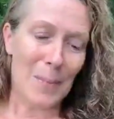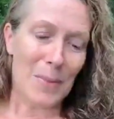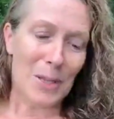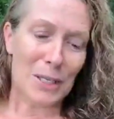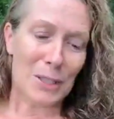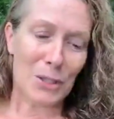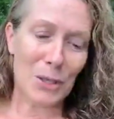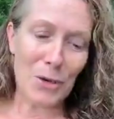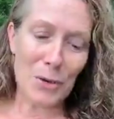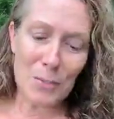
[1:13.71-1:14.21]

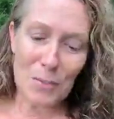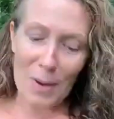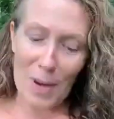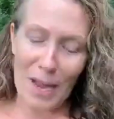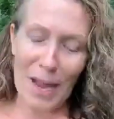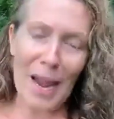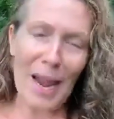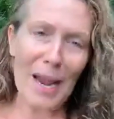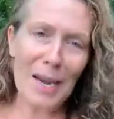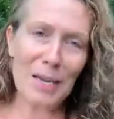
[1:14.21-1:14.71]
So,
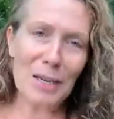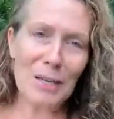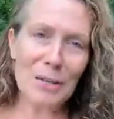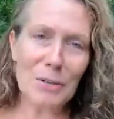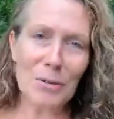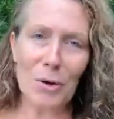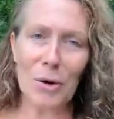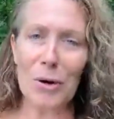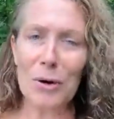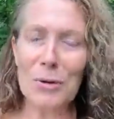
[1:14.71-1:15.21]
how do you
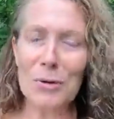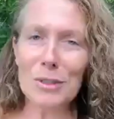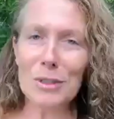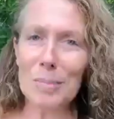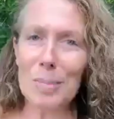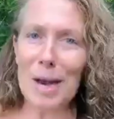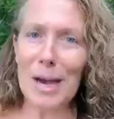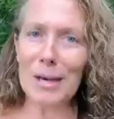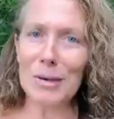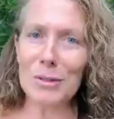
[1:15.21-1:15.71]
grow
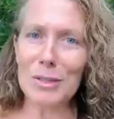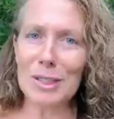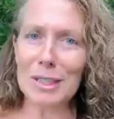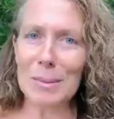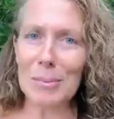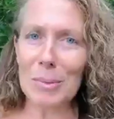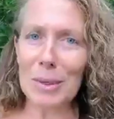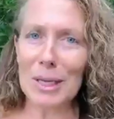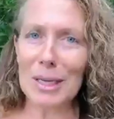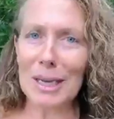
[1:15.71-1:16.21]
tomatoes
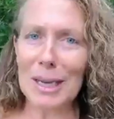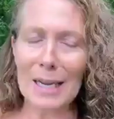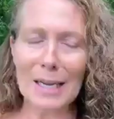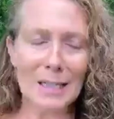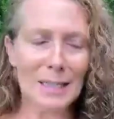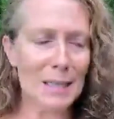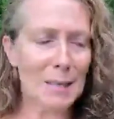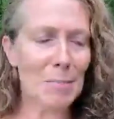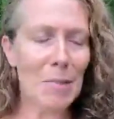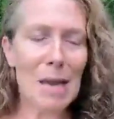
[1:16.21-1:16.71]
simply and
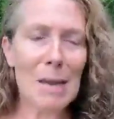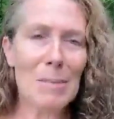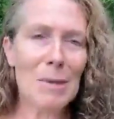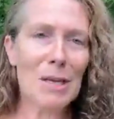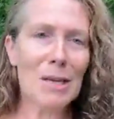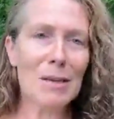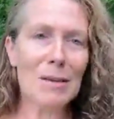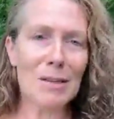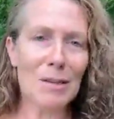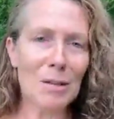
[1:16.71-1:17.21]
easily?
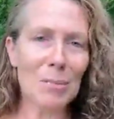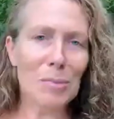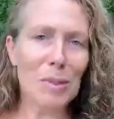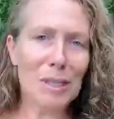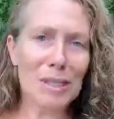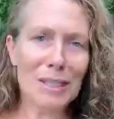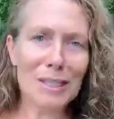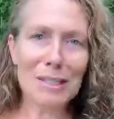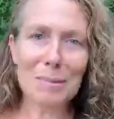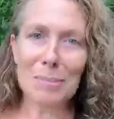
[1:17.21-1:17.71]
Maybe you
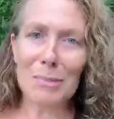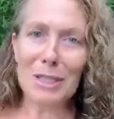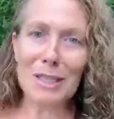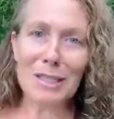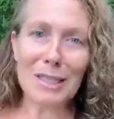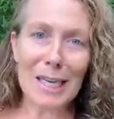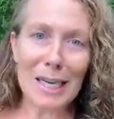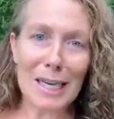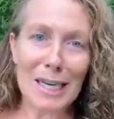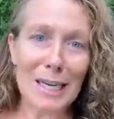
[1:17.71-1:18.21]
missed the
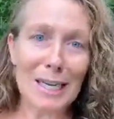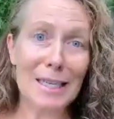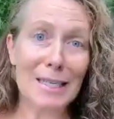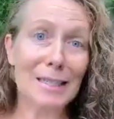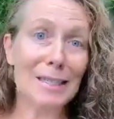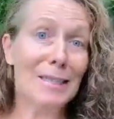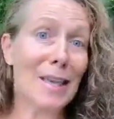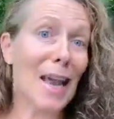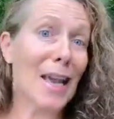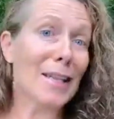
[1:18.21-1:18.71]

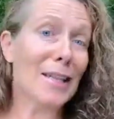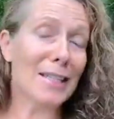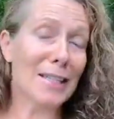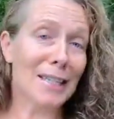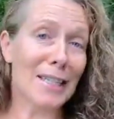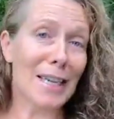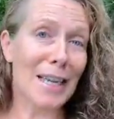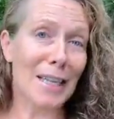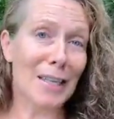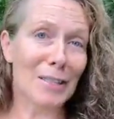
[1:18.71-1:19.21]
seedlings and the
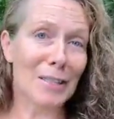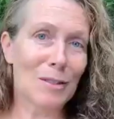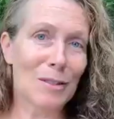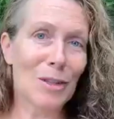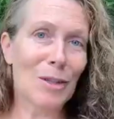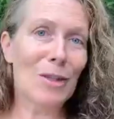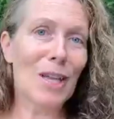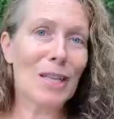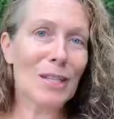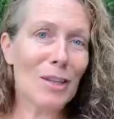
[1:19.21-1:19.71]
seeds.
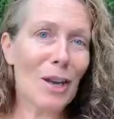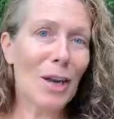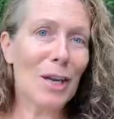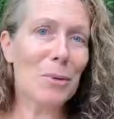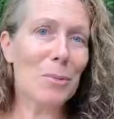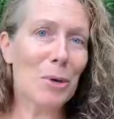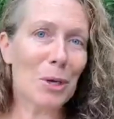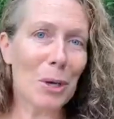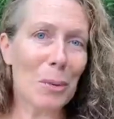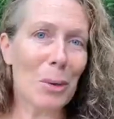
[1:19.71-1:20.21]
So, that's kind
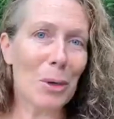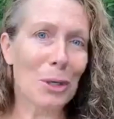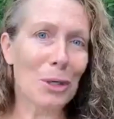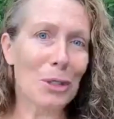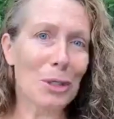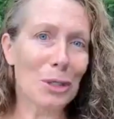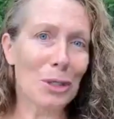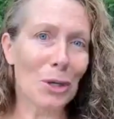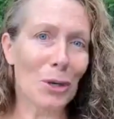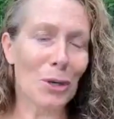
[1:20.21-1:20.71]
of what I wanted
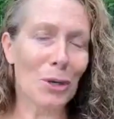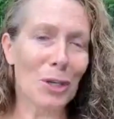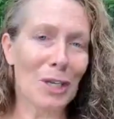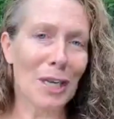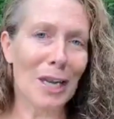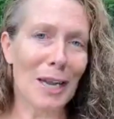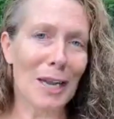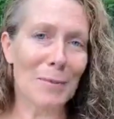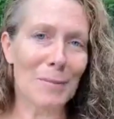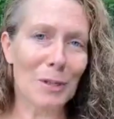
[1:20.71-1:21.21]
to show you
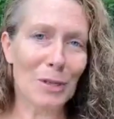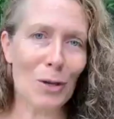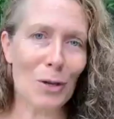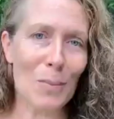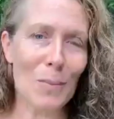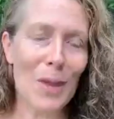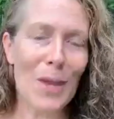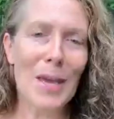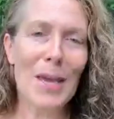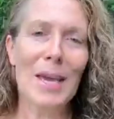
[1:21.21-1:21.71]
today.
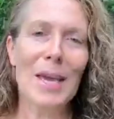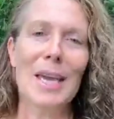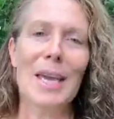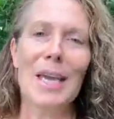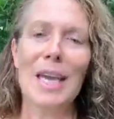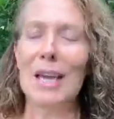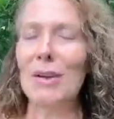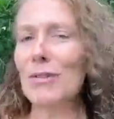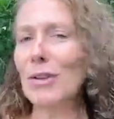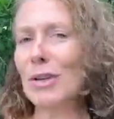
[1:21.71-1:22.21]
So,
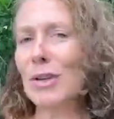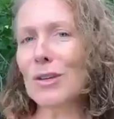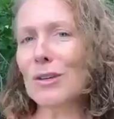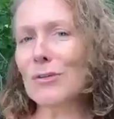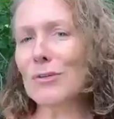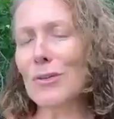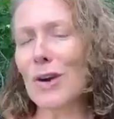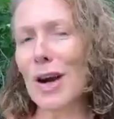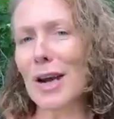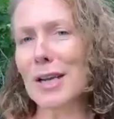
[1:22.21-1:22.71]
if you can
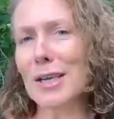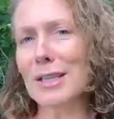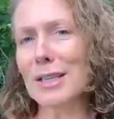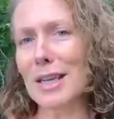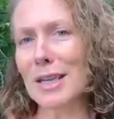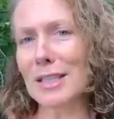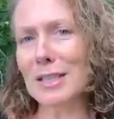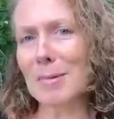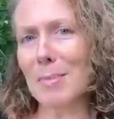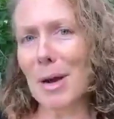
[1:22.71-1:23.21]
find
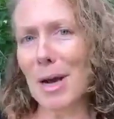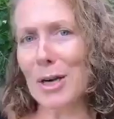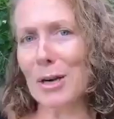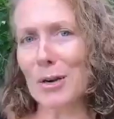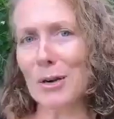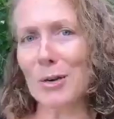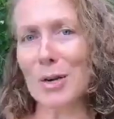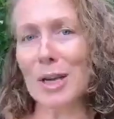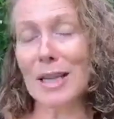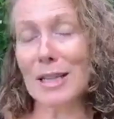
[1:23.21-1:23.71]
a
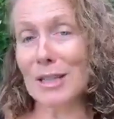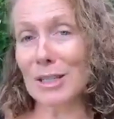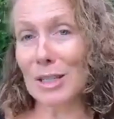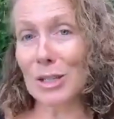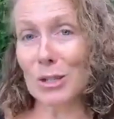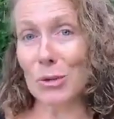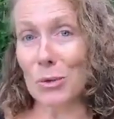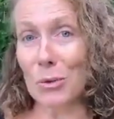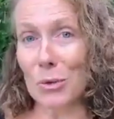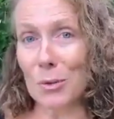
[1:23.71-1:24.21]
tomato in the
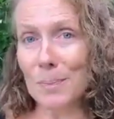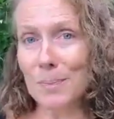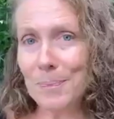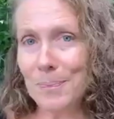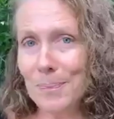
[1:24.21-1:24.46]
store,